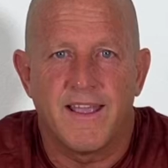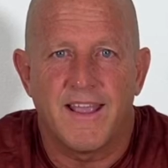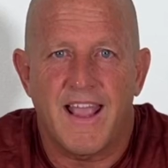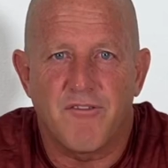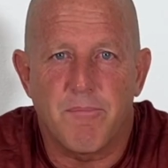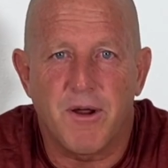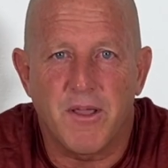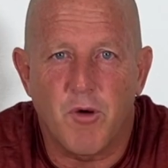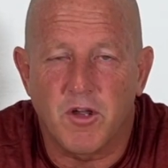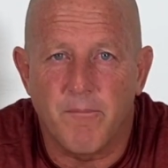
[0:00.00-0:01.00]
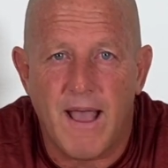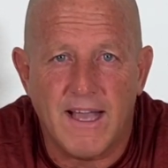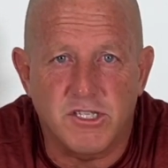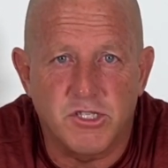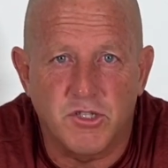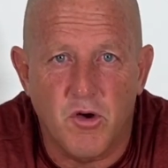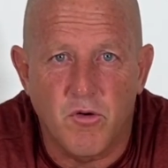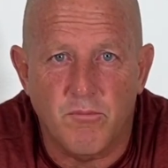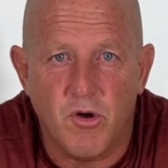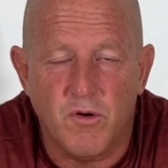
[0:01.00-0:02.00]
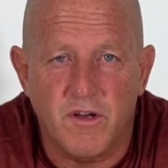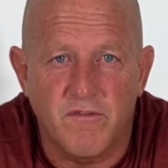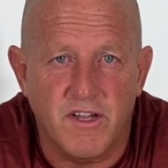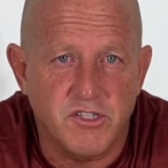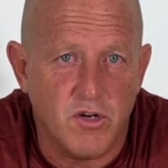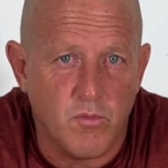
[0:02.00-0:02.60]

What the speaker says: Hey everybody, welcome back. Stonebroke Adventure.